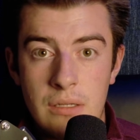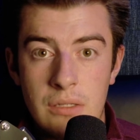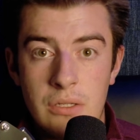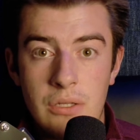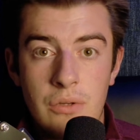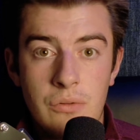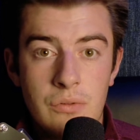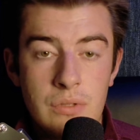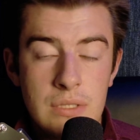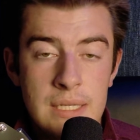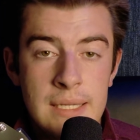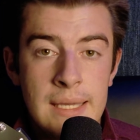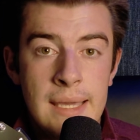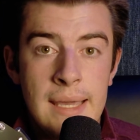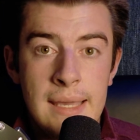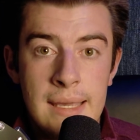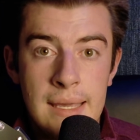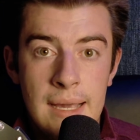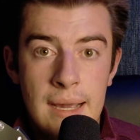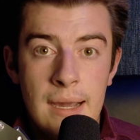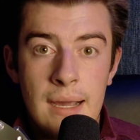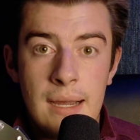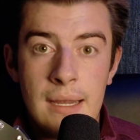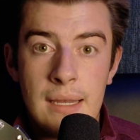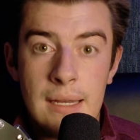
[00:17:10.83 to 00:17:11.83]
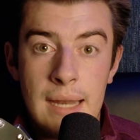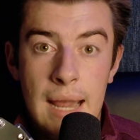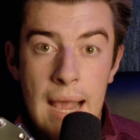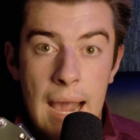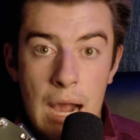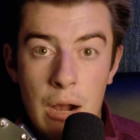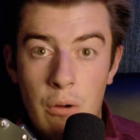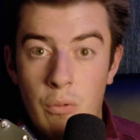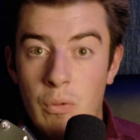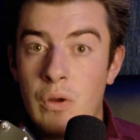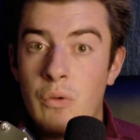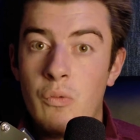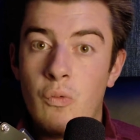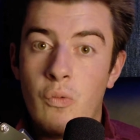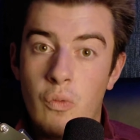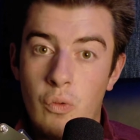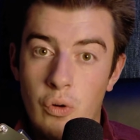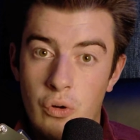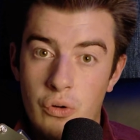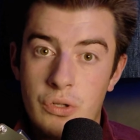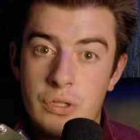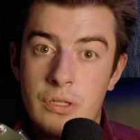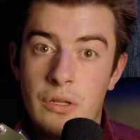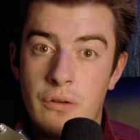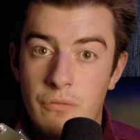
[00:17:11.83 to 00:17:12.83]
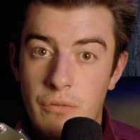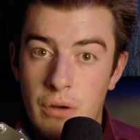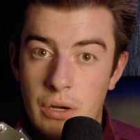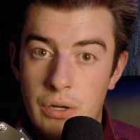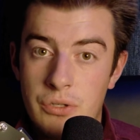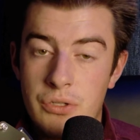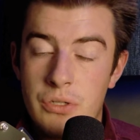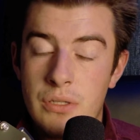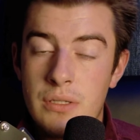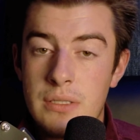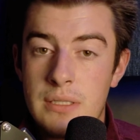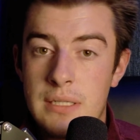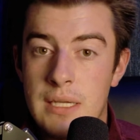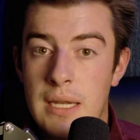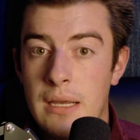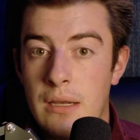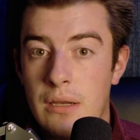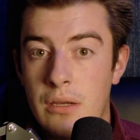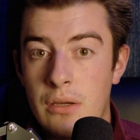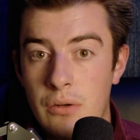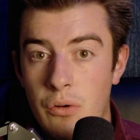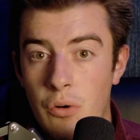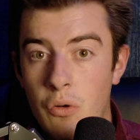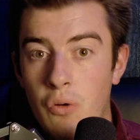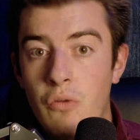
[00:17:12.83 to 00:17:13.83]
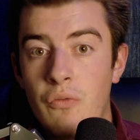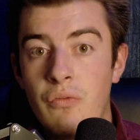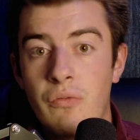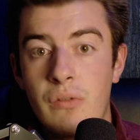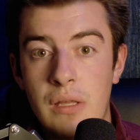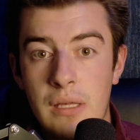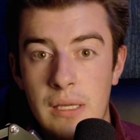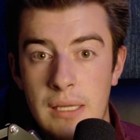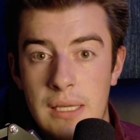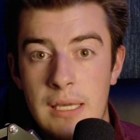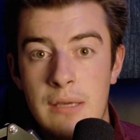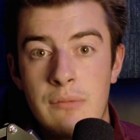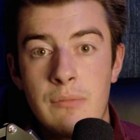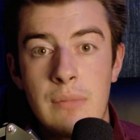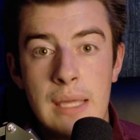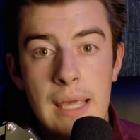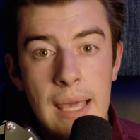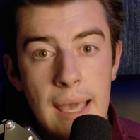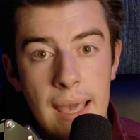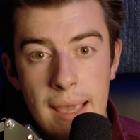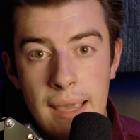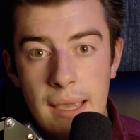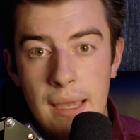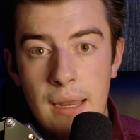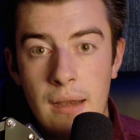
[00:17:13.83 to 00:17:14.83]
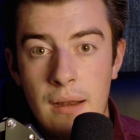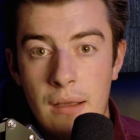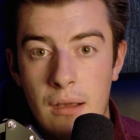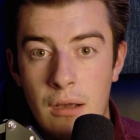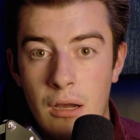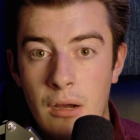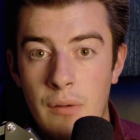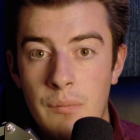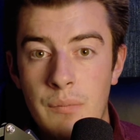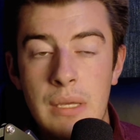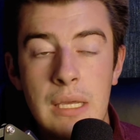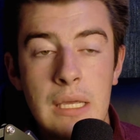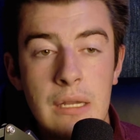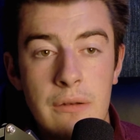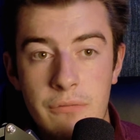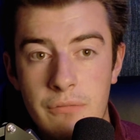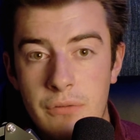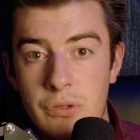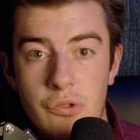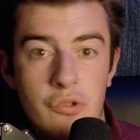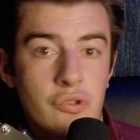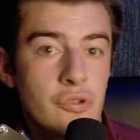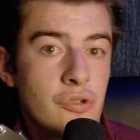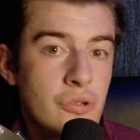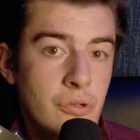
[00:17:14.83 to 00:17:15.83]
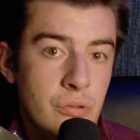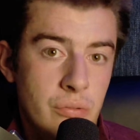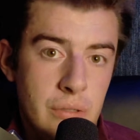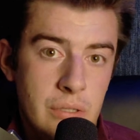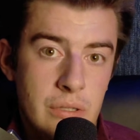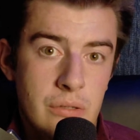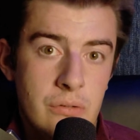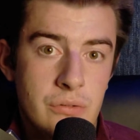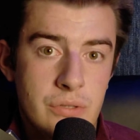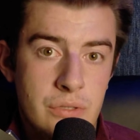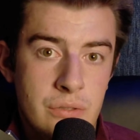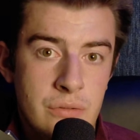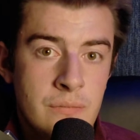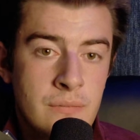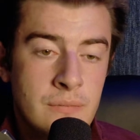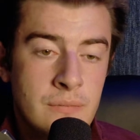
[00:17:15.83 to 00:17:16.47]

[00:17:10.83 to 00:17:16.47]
using AI and how it works and functions, and that could hopefully get me ahead in future careers.